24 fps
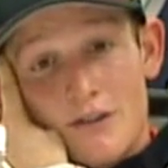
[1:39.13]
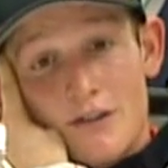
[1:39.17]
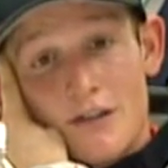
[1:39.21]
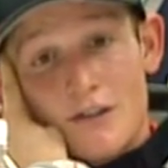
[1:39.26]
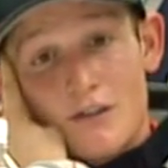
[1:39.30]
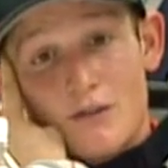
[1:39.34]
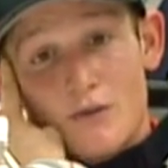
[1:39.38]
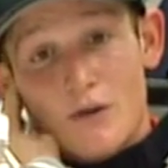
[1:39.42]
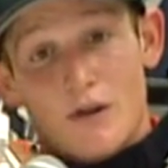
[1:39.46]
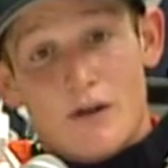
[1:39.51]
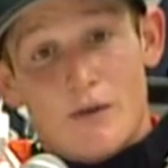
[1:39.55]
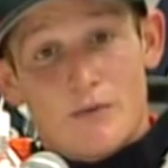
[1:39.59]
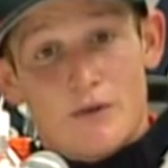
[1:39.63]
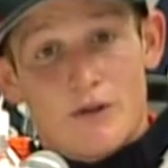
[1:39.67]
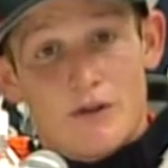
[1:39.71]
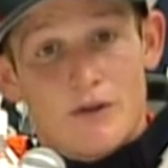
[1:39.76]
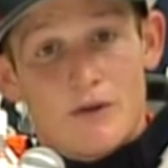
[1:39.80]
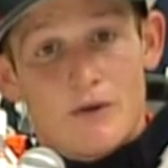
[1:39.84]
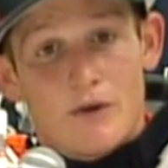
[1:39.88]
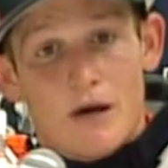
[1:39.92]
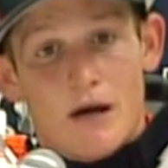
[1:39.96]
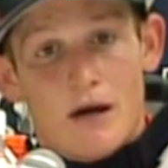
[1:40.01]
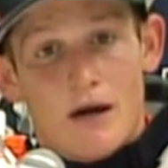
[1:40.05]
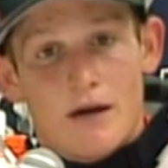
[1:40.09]
that's when I'm going
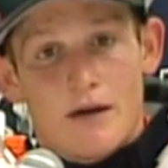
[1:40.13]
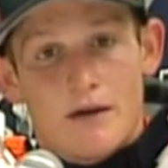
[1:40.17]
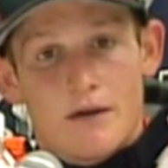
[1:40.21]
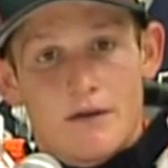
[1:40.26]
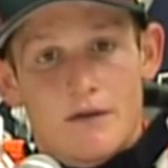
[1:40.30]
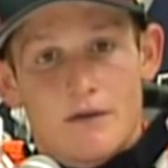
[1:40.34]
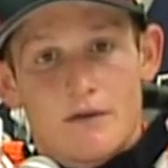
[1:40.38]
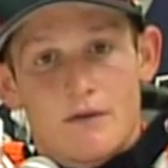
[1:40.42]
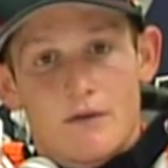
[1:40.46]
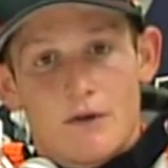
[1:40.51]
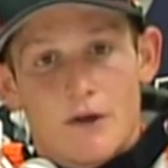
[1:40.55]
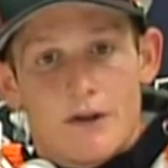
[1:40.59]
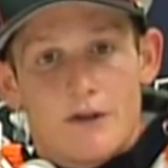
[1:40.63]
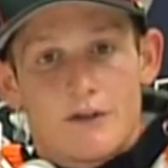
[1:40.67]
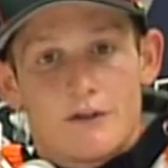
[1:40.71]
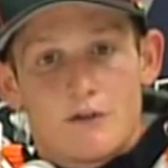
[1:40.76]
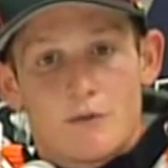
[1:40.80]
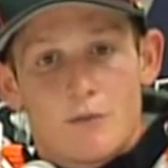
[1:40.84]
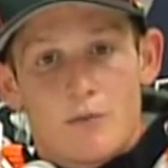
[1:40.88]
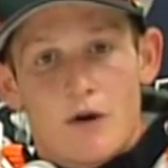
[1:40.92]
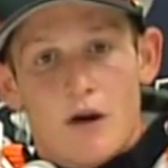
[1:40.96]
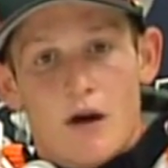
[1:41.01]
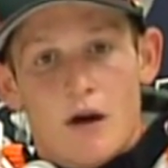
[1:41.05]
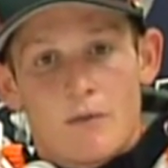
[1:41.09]
to uh, run into
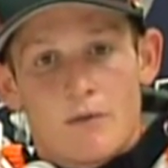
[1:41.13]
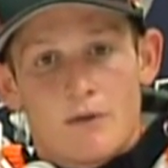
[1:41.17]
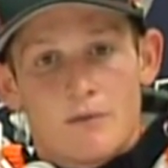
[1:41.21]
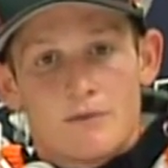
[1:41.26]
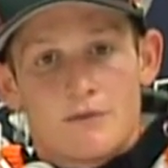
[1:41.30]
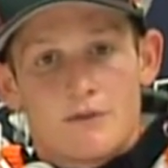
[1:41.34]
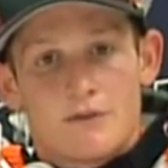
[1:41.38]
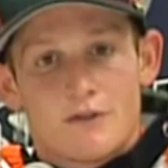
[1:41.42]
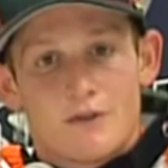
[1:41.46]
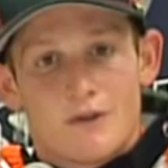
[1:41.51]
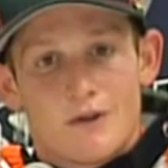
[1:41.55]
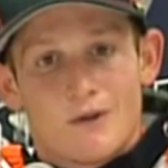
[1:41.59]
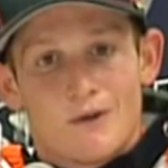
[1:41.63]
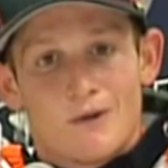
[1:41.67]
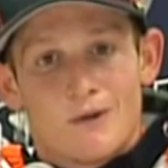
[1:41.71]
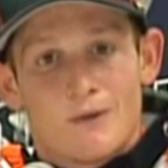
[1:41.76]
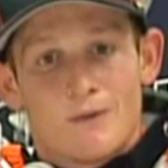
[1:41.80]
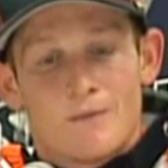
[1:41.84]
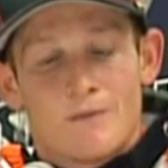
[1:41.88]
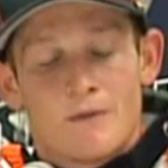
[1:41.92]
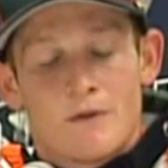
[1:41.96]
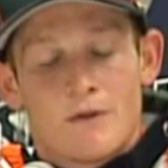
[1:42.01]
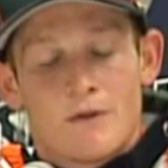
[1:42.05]
problems. So